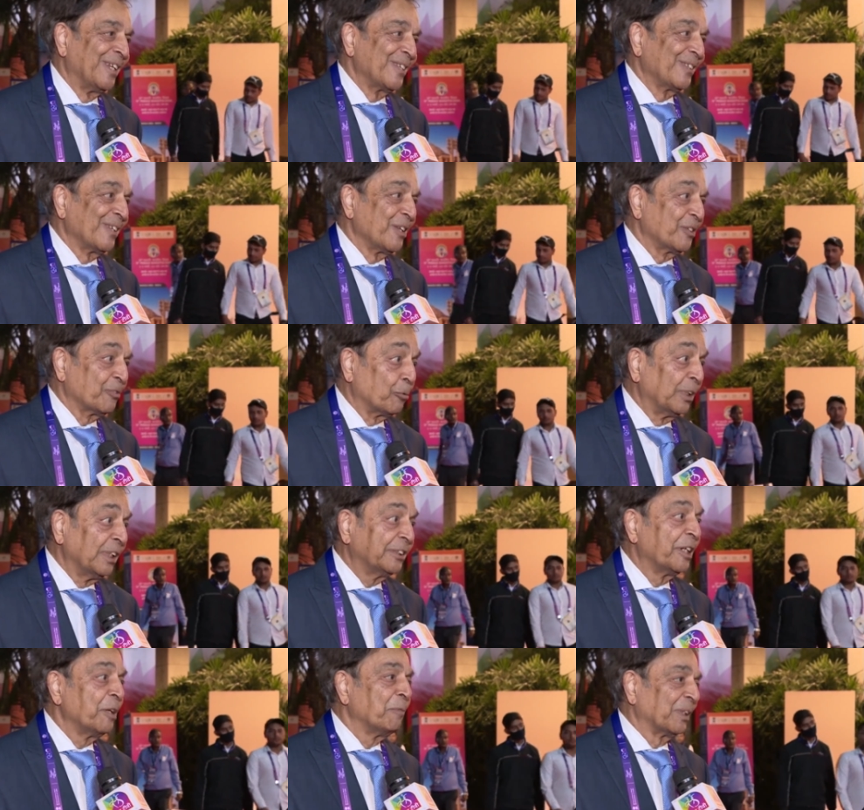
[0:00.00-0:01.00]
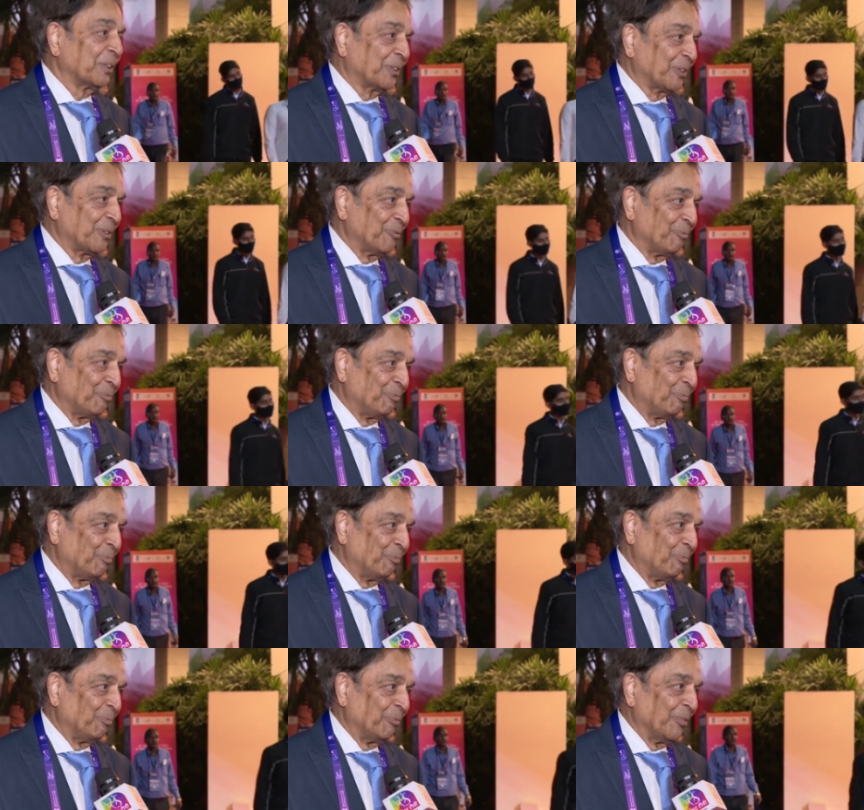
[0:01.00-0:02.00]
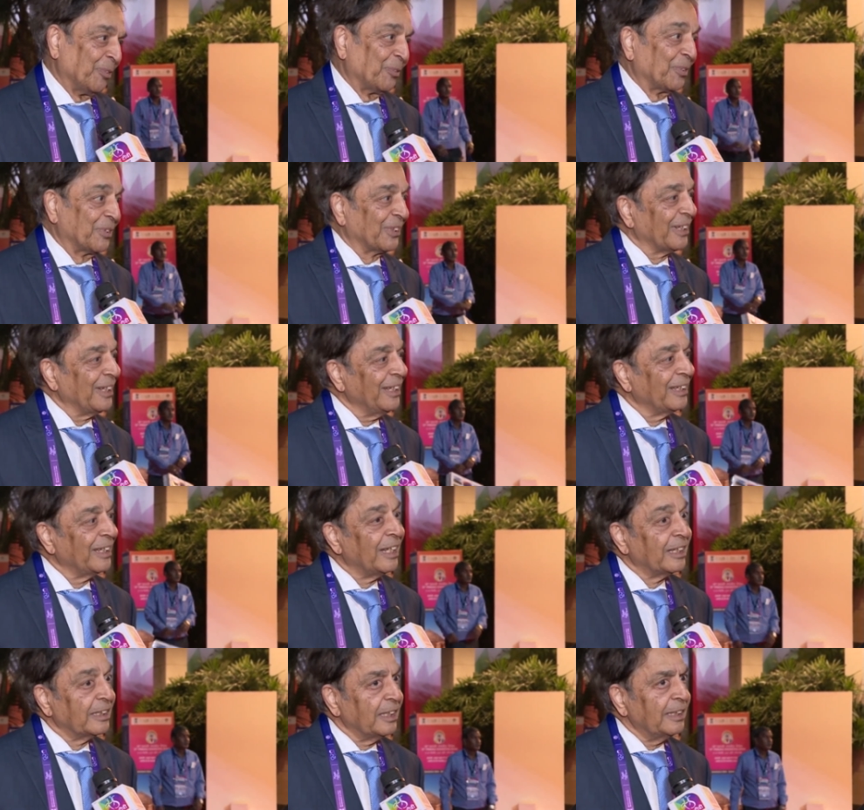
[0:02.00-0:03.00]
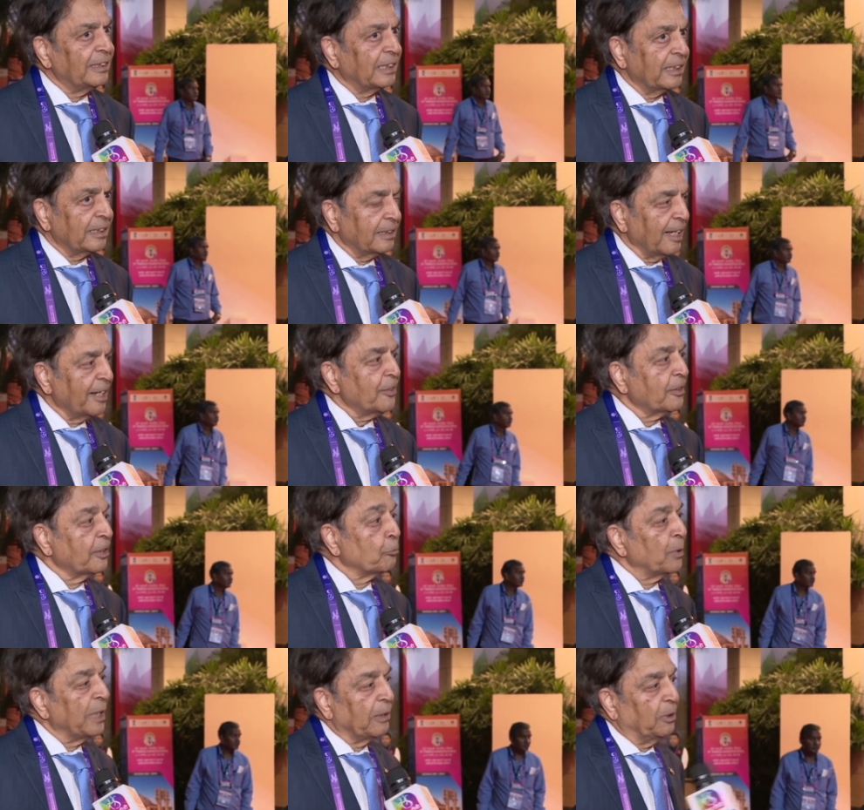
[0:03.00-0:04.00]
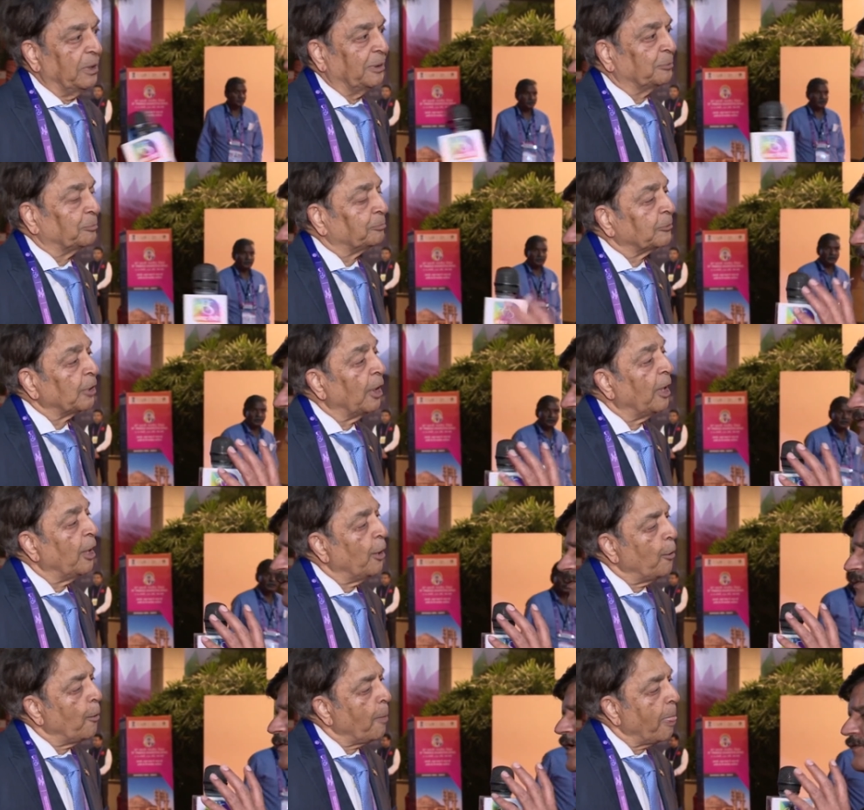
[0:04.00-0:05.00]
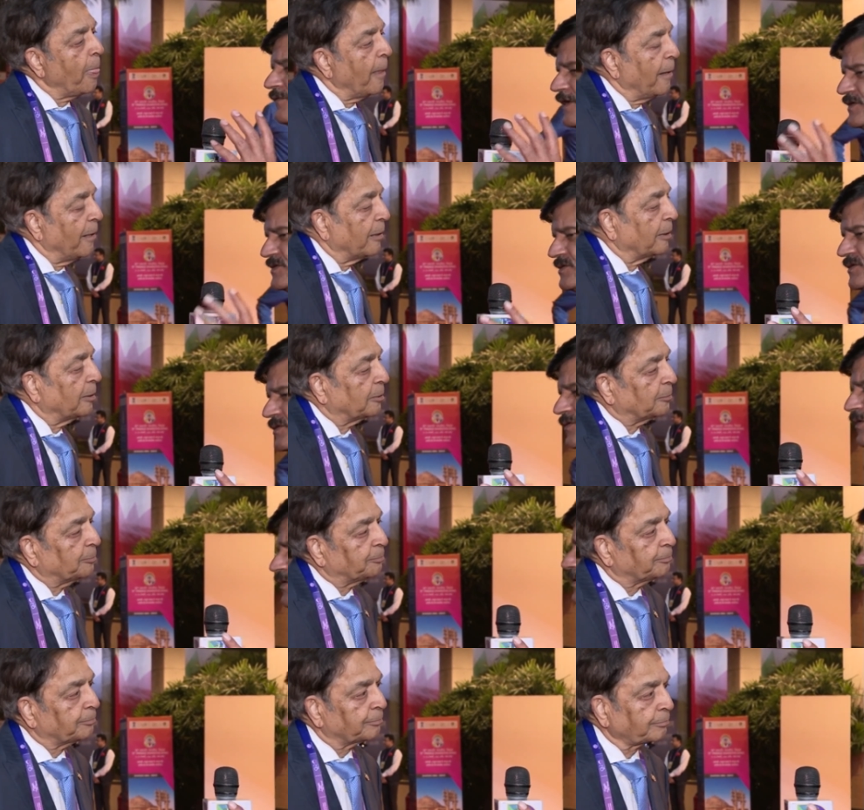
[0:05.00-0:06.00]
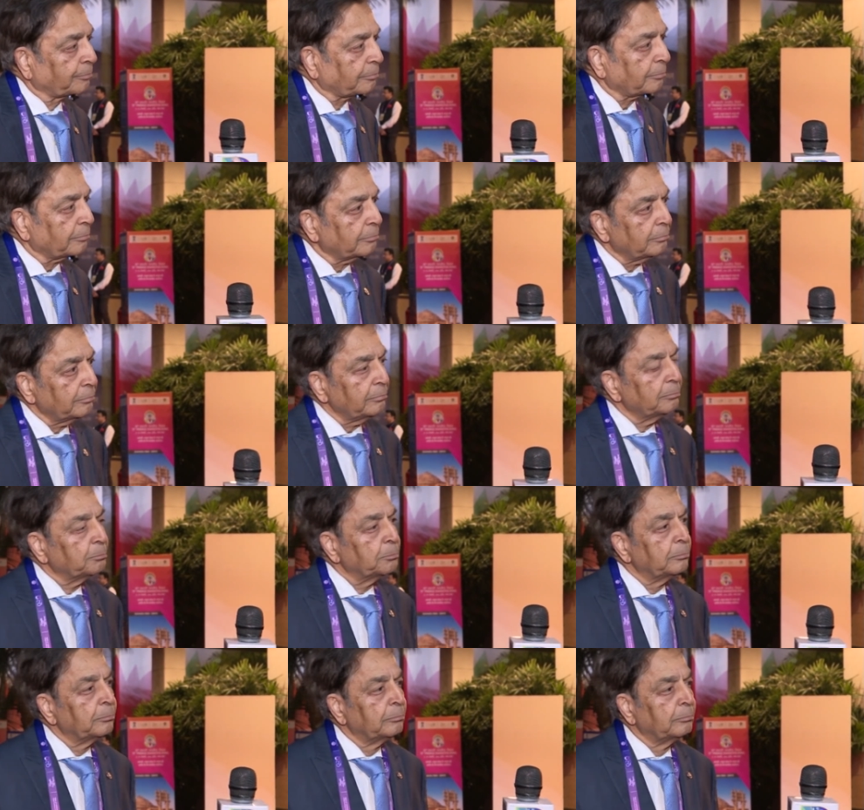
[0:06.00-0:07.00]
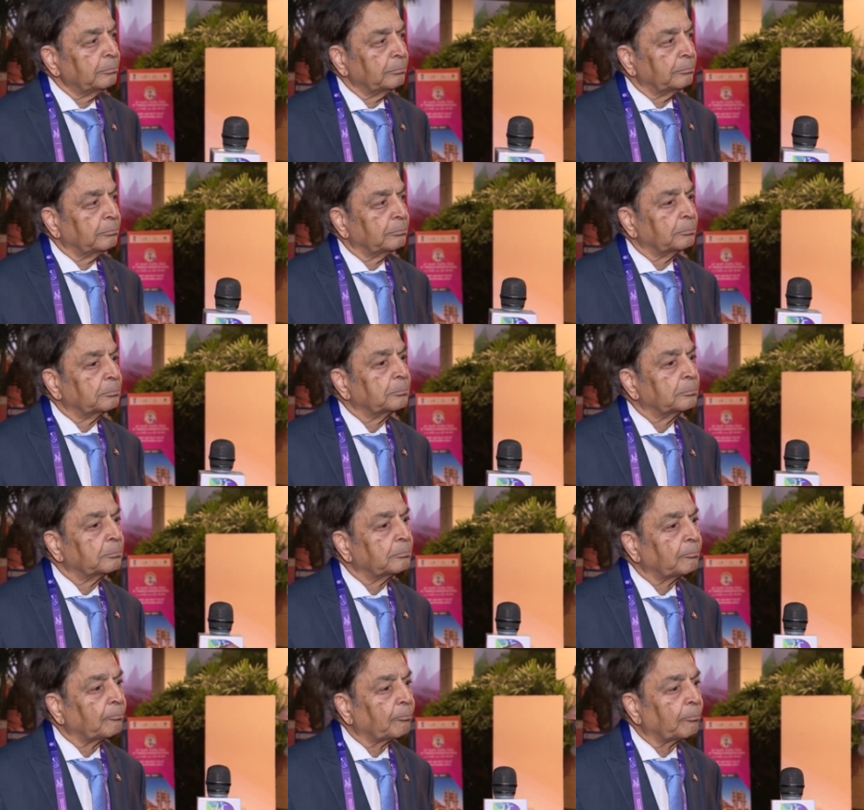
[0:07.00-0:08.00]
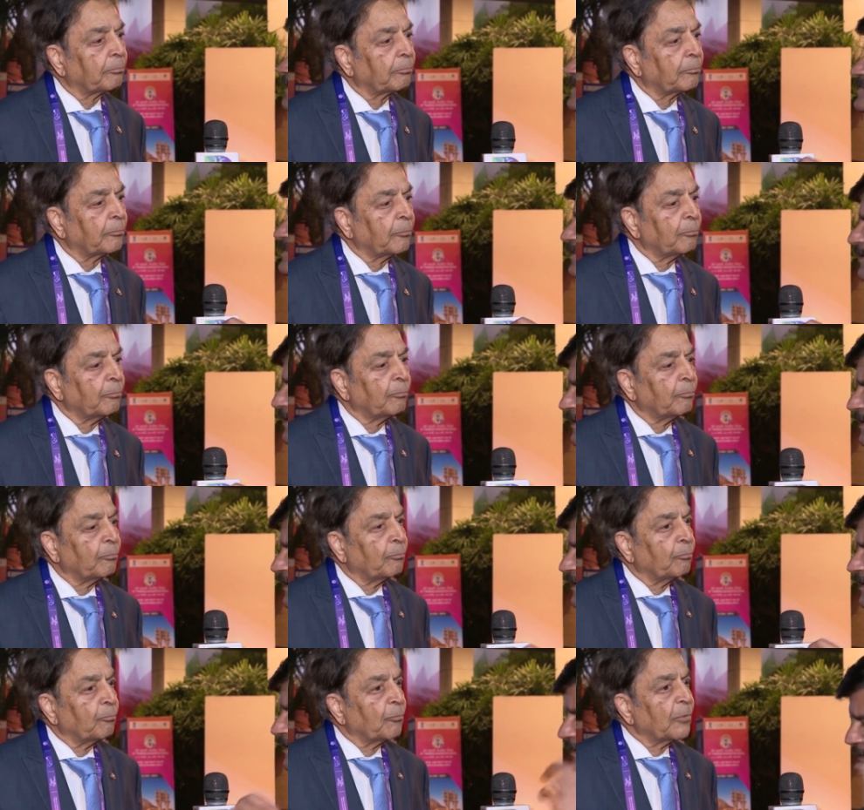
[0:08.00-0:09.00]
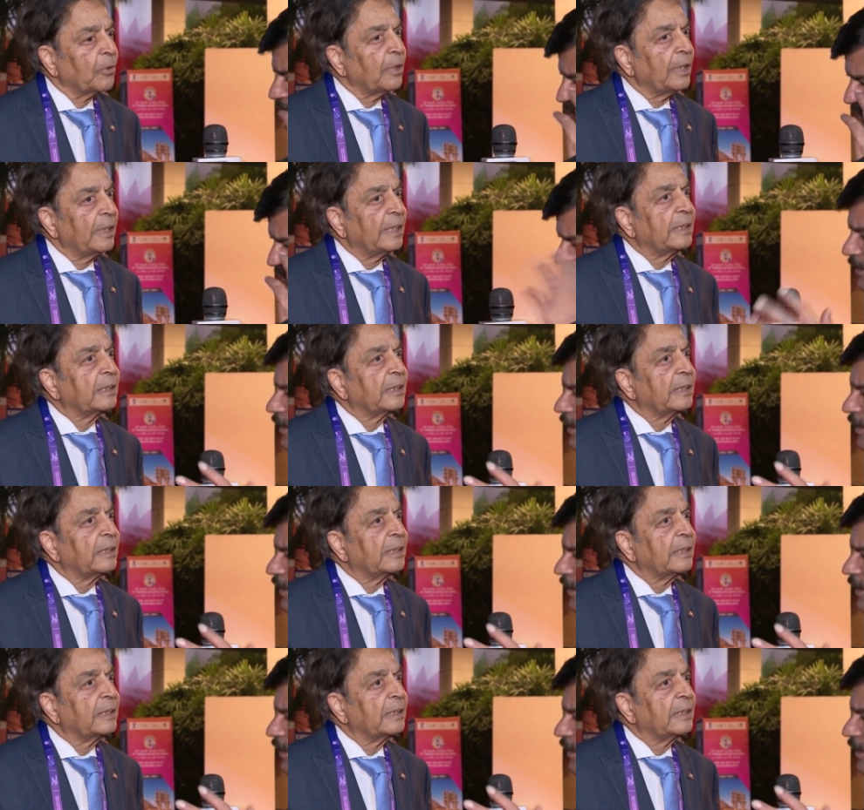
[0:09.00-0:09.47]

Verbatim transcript: since only three months. Okay. See? See, think things. We have so you want to invest your money also, or you want to invest your uh,